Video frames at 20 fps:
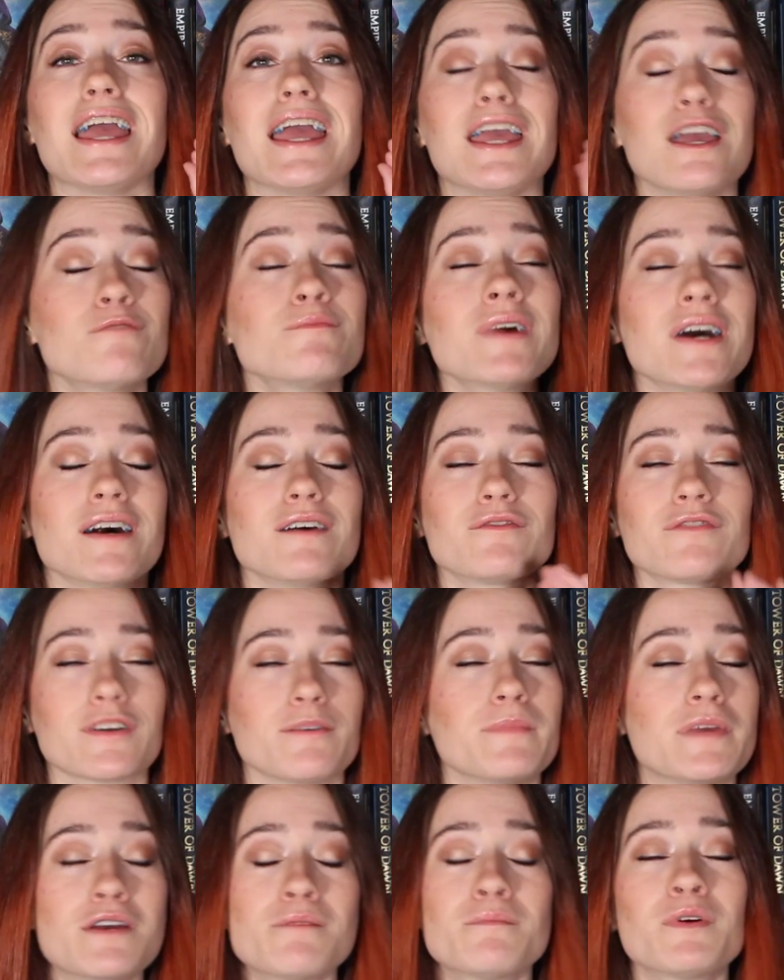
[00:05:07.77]
Emma
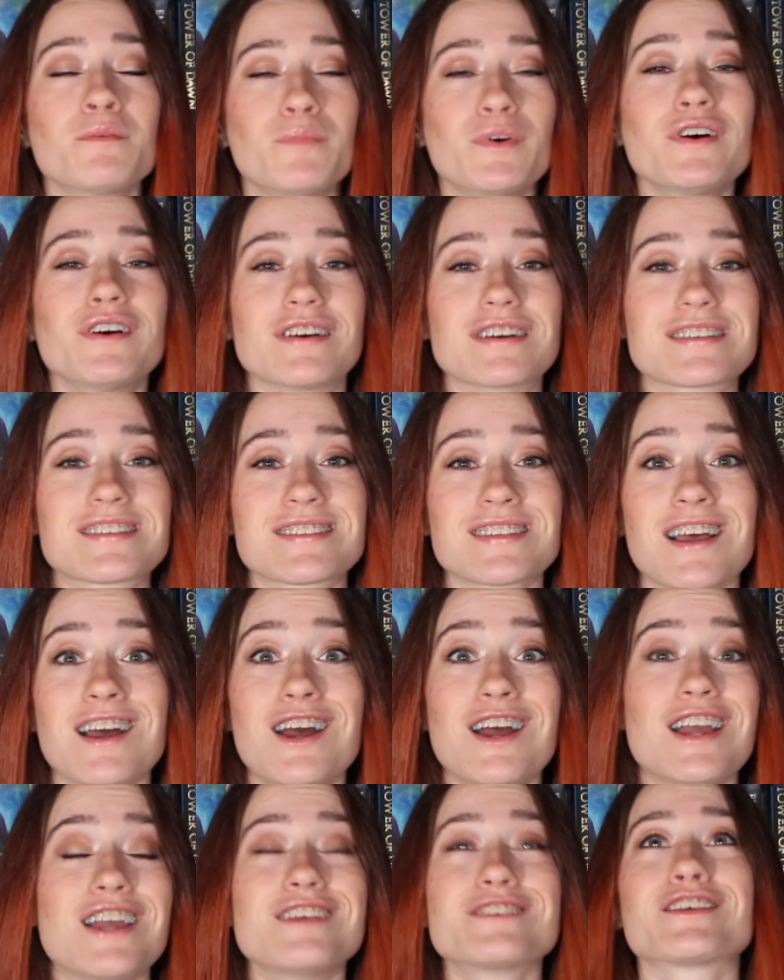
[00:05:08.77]
from Emma Books
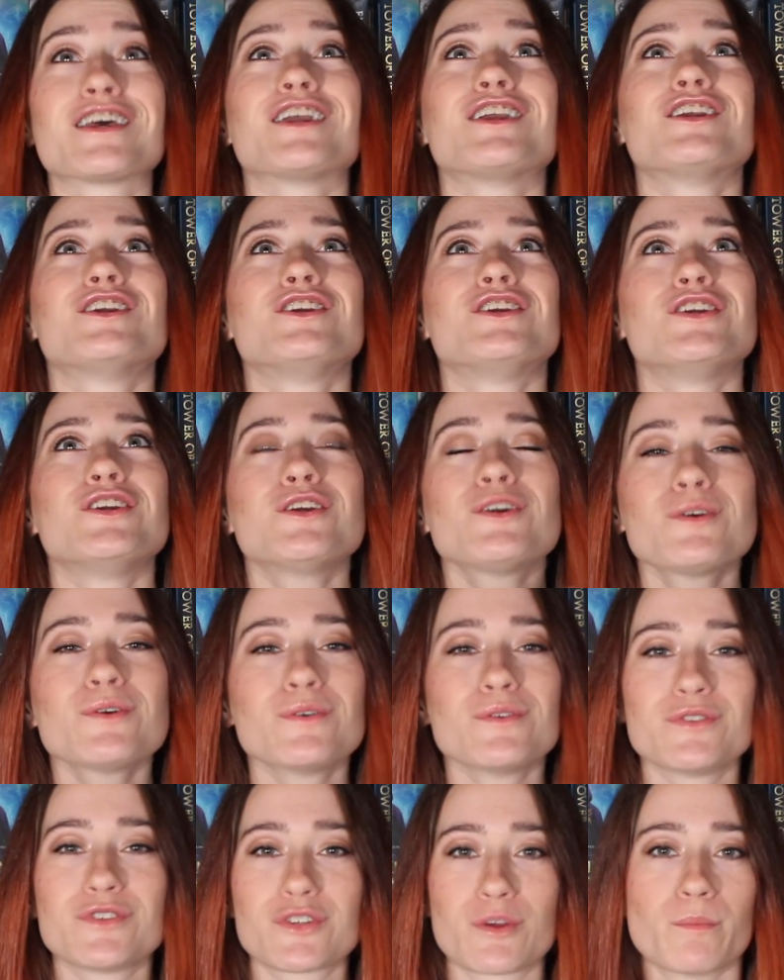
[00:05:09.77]
is a
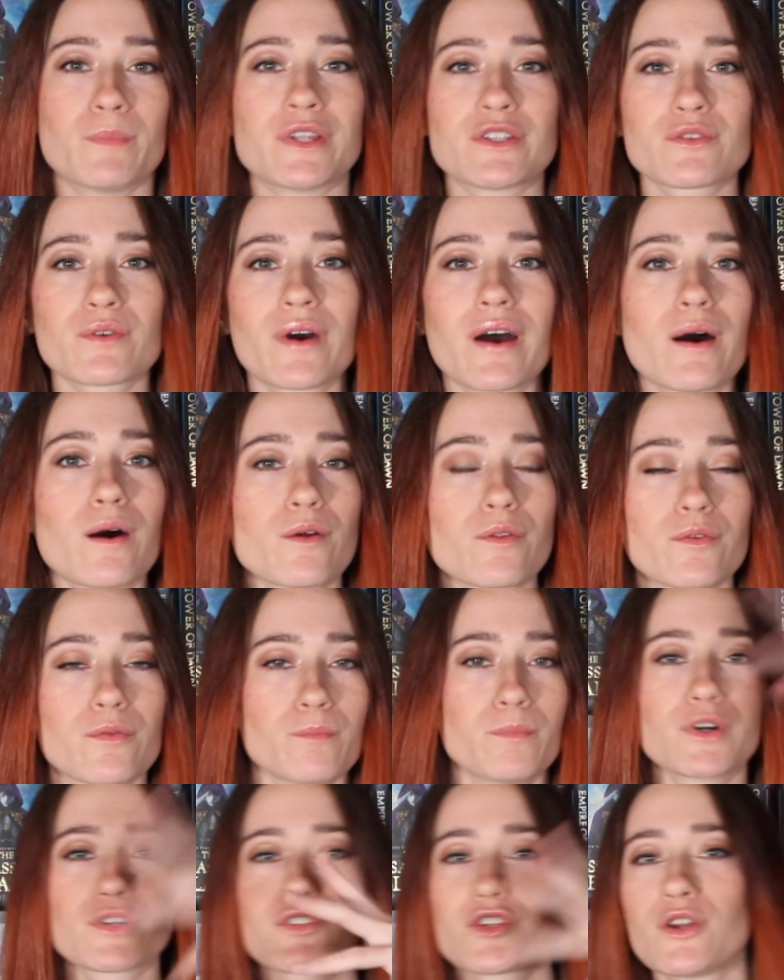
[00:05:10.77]
huge mental health
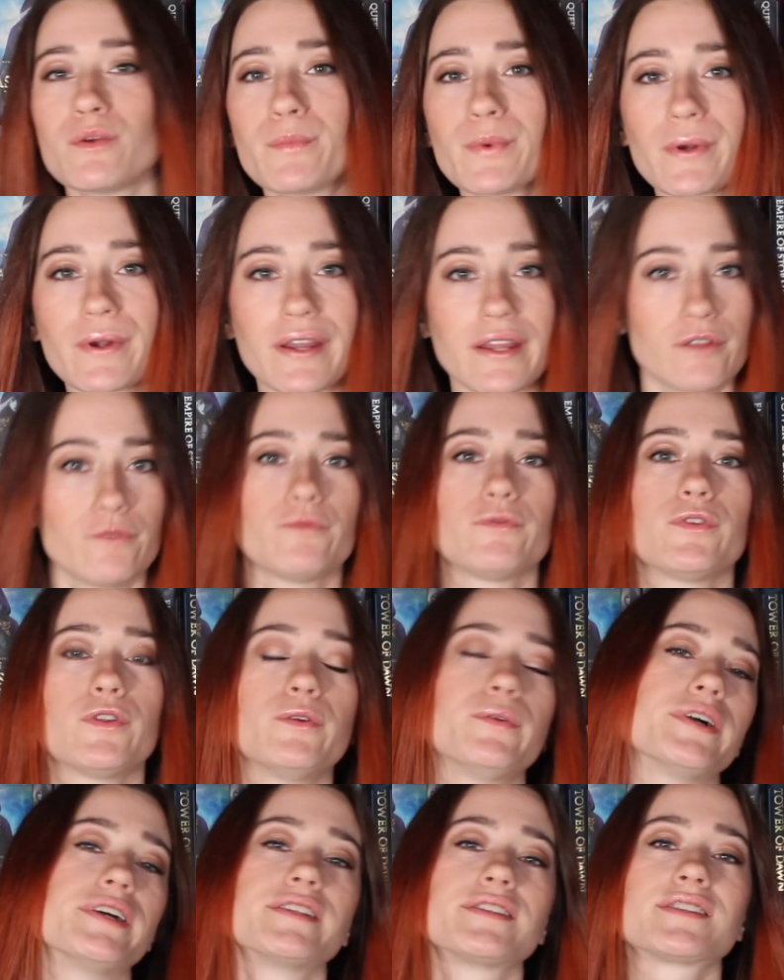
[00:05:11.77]
booktuber
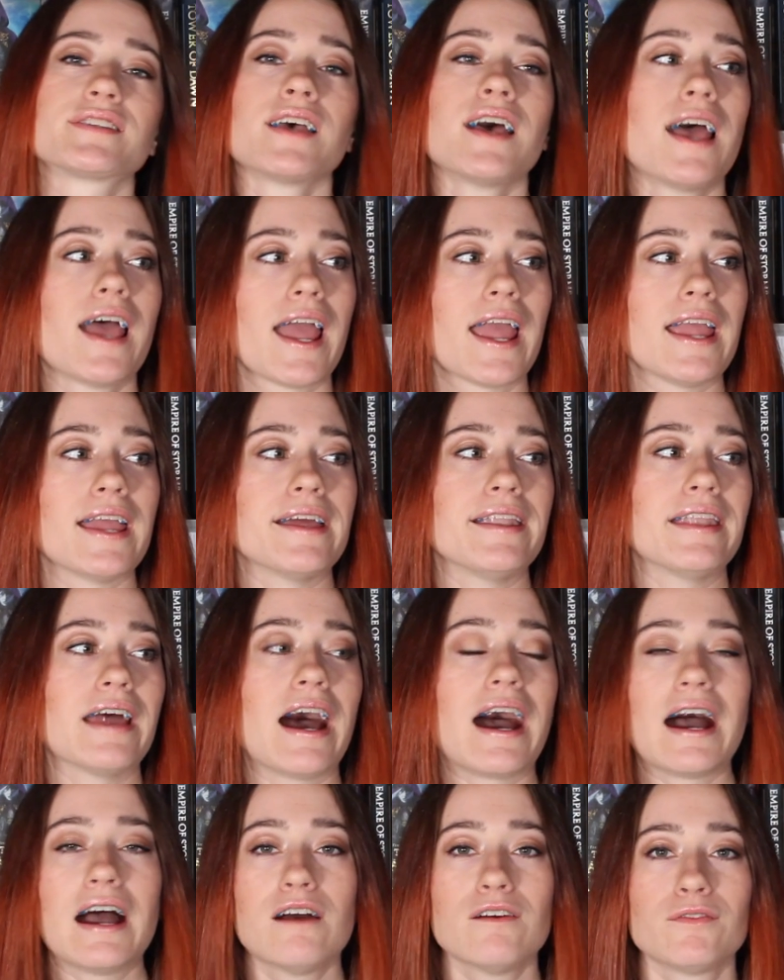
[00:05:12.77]
influence, and
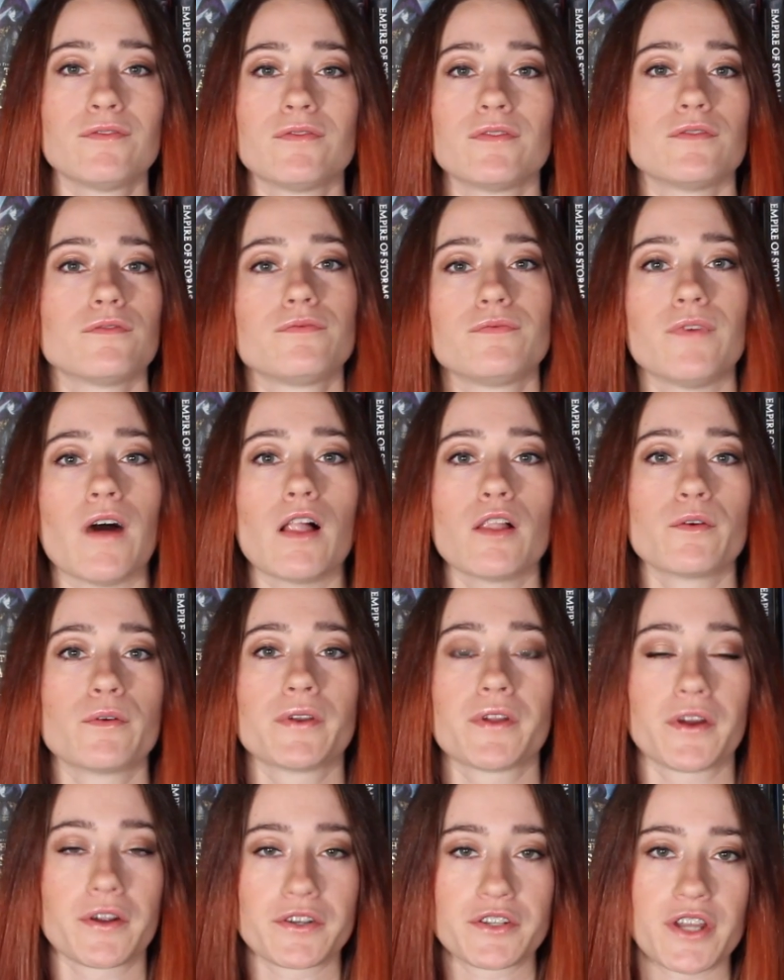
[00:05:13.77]
I have followed
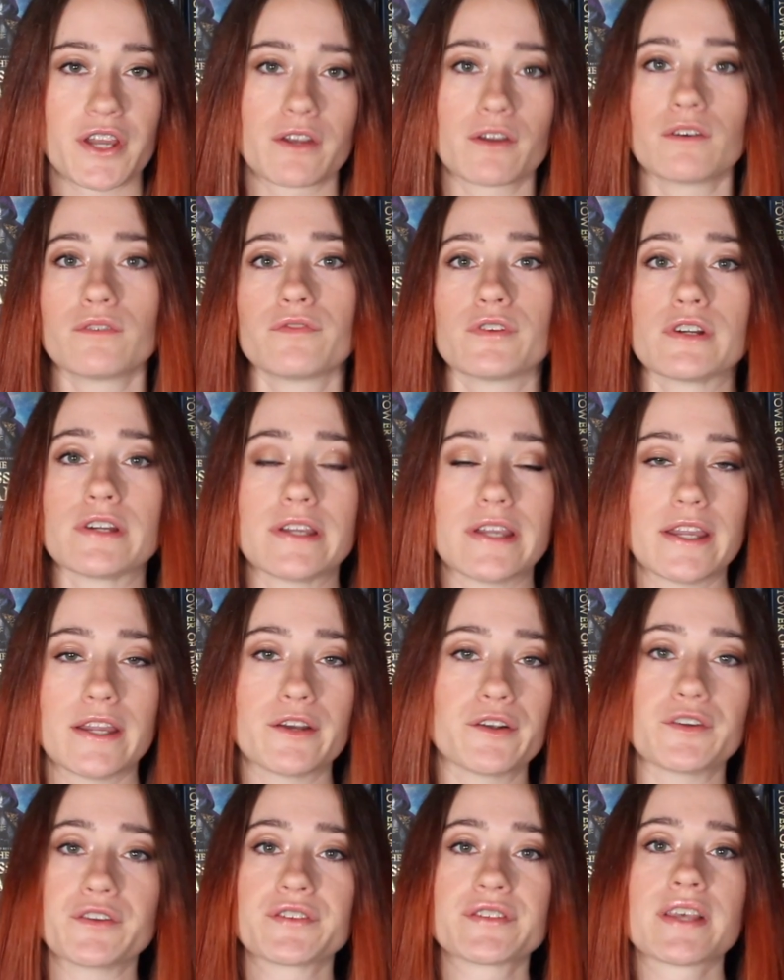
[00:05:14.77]
her channel for
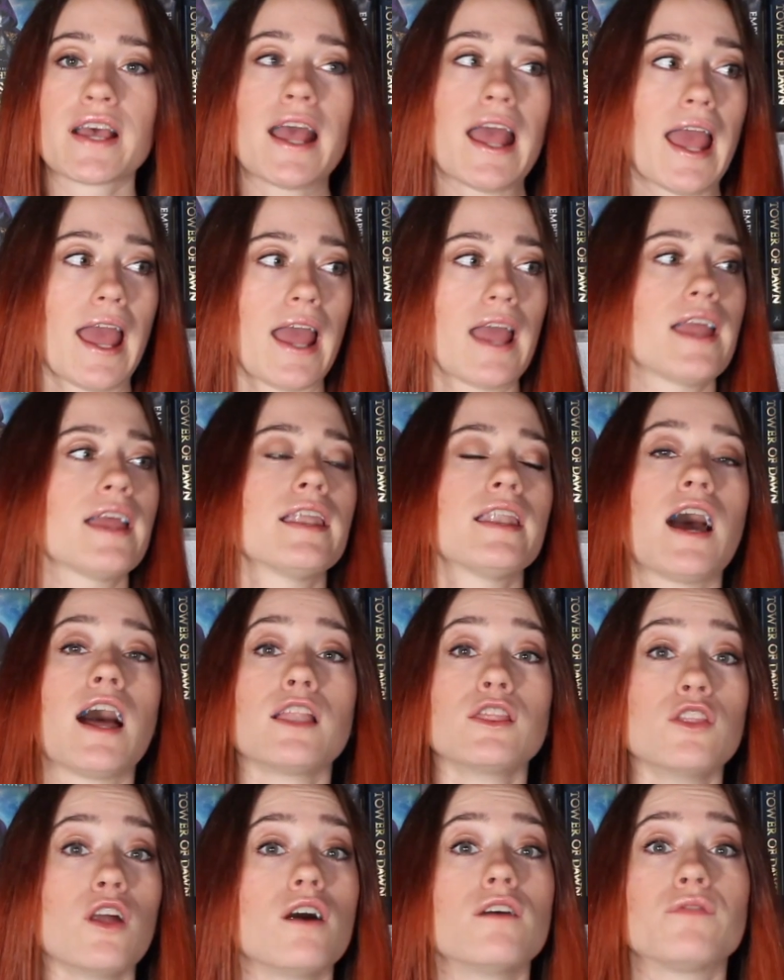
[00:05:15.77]
years, and I
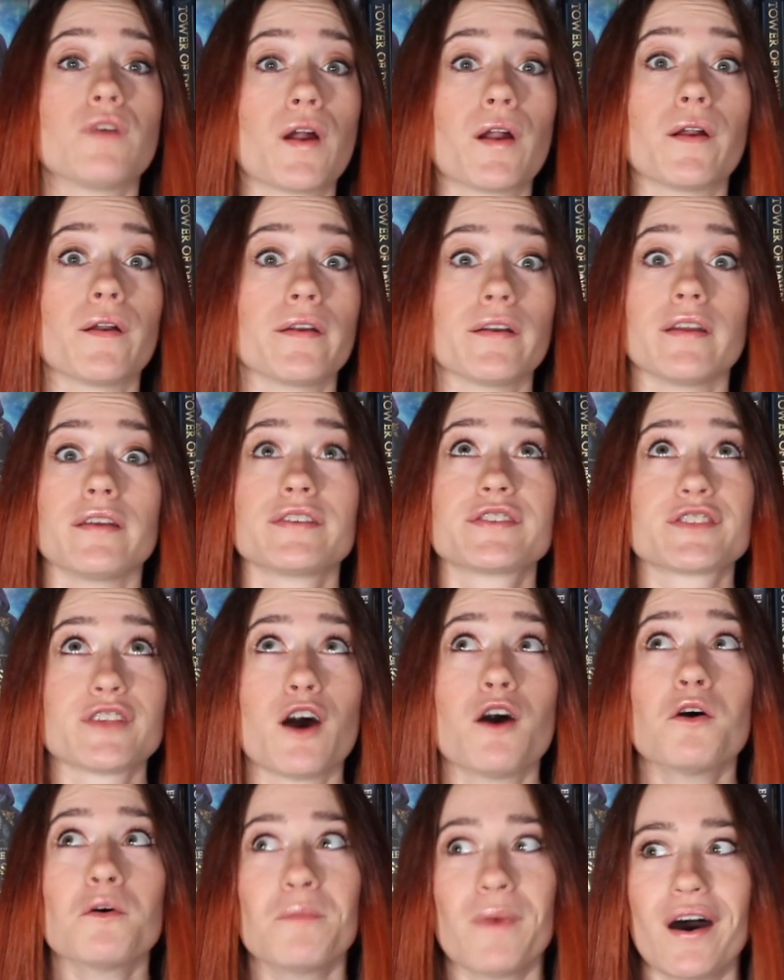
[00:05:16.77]
love her
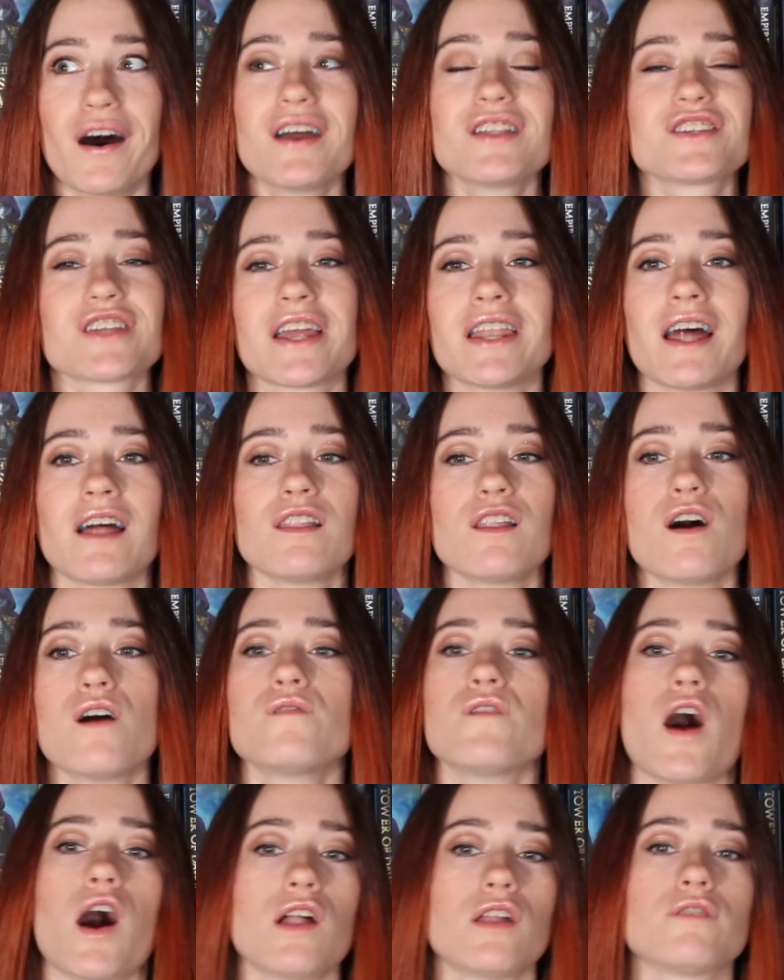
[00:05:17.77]
so much, and I love
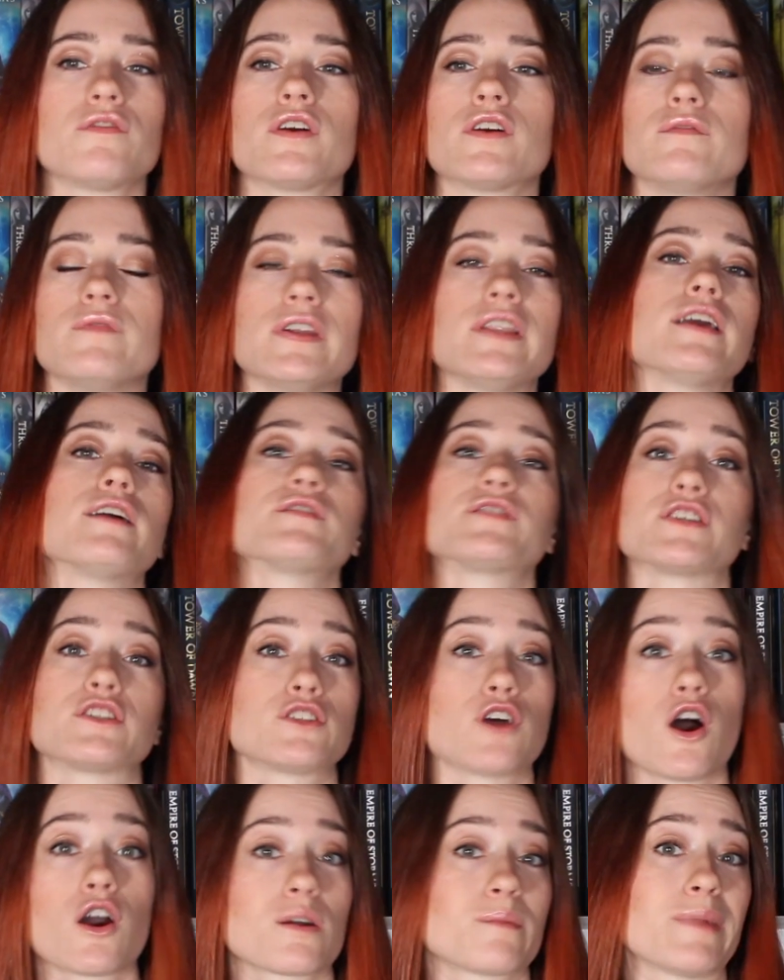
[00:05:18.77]
all of her videos that
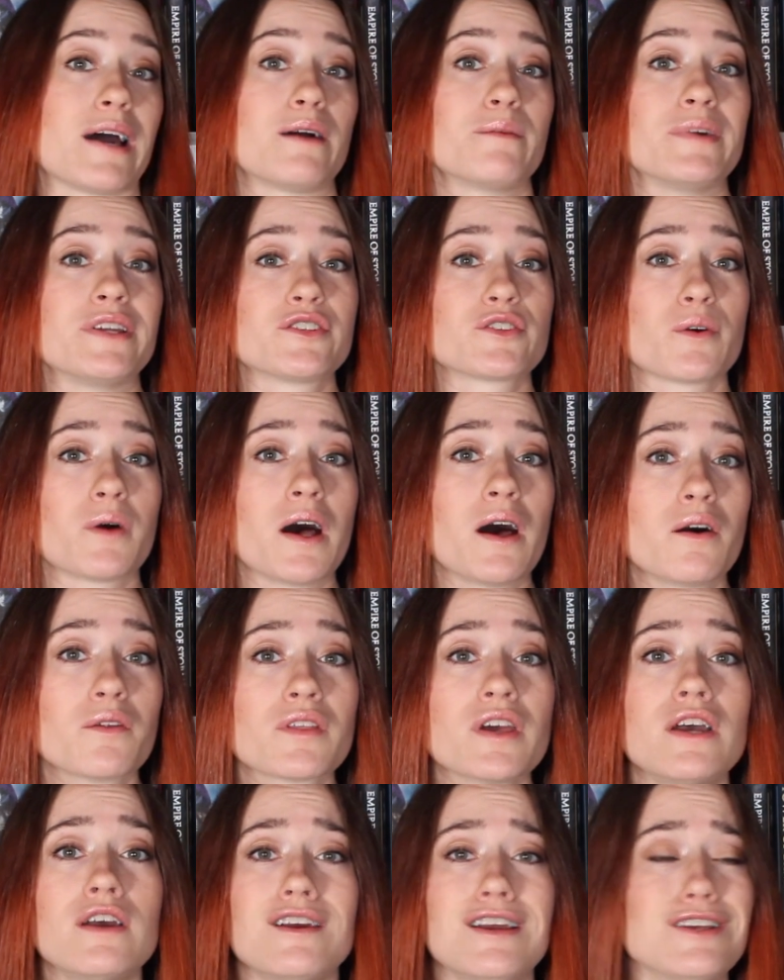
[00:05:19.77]
talk about mental health.